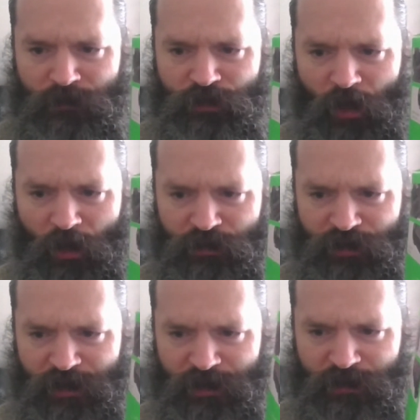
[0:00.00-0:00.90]

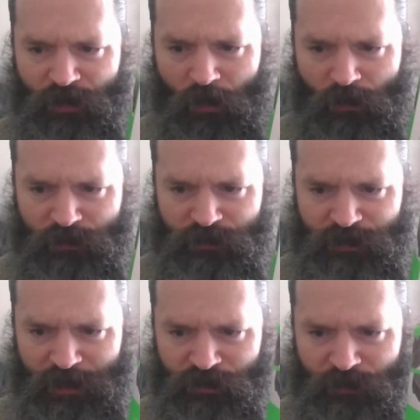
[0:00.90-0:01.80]
charging dock
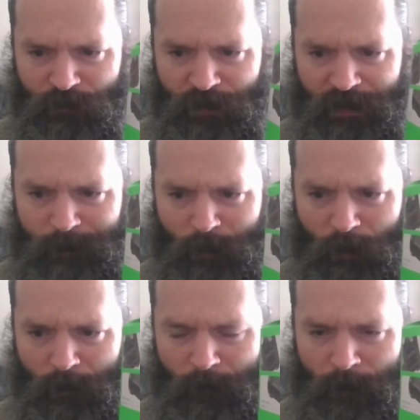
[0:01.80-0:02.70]
station thingity
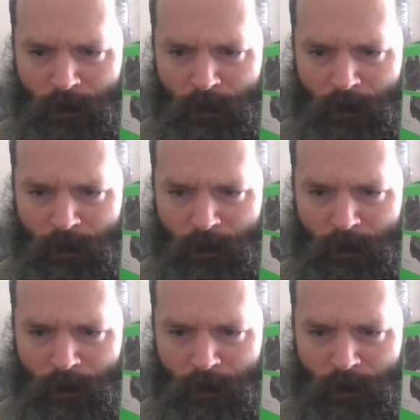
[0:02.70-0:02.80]
bob